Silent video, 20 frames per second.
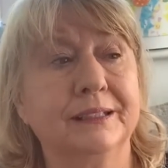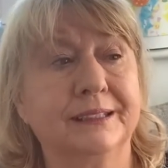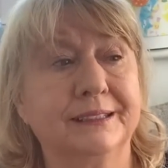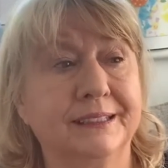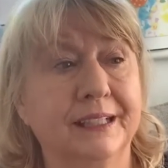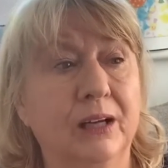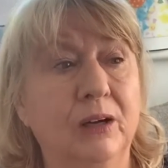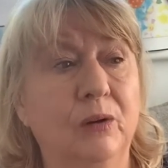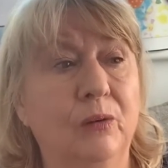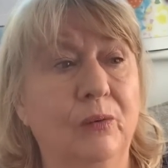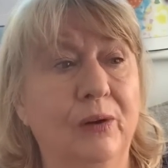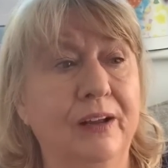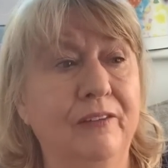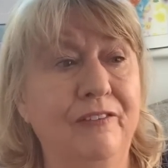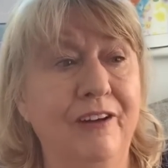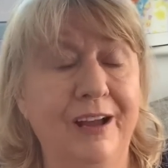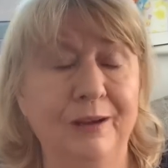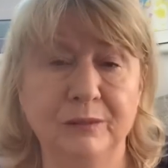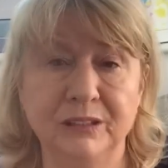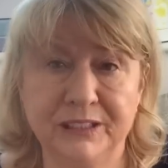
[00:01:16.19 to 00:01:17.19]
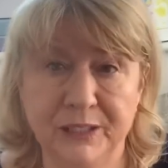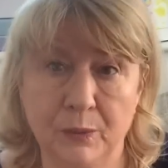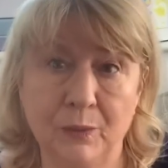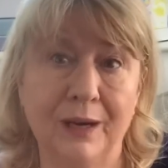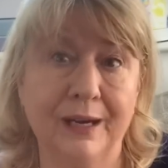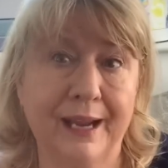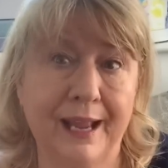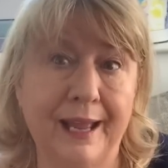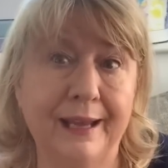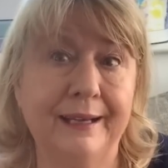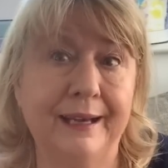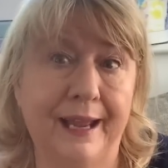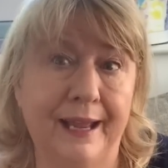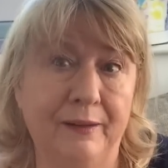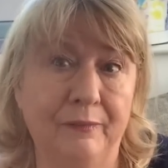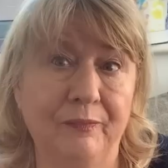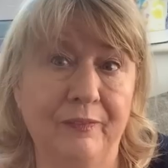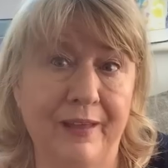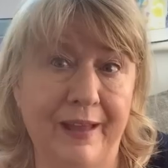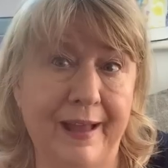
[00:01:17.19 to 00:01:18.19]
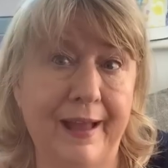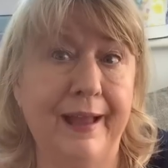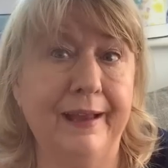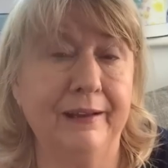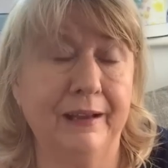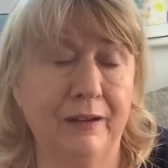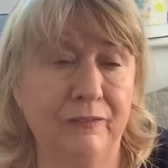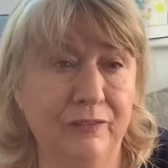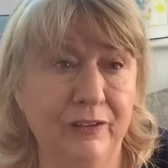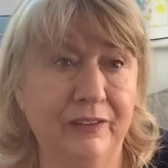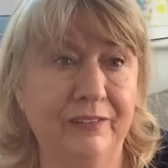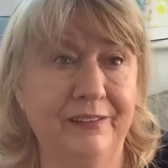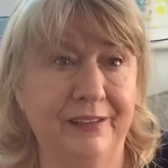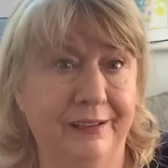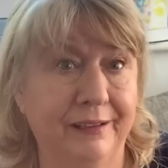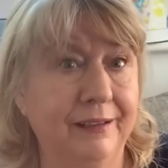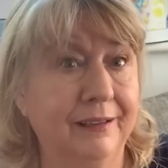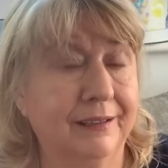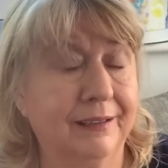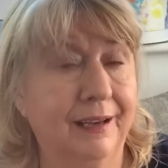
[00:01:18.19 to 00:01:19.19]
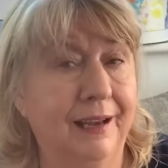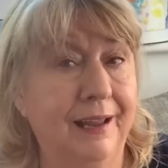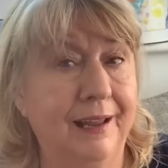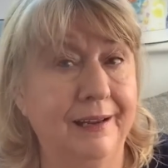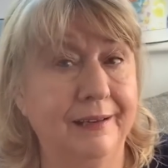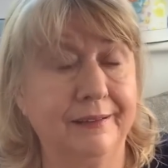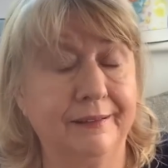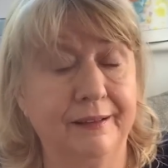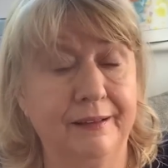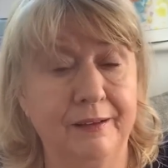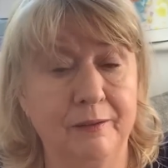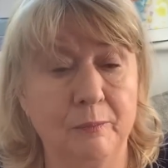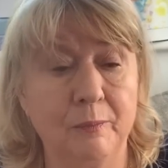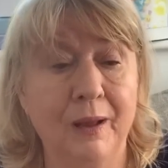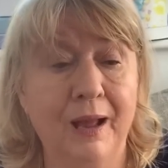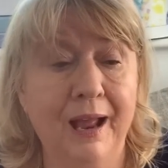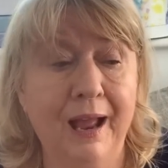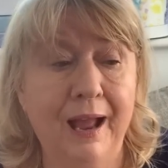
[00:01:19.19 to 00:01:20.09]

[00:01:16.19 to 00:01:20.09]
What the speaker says: so if I was you, I'd get down there if you think you'd like them.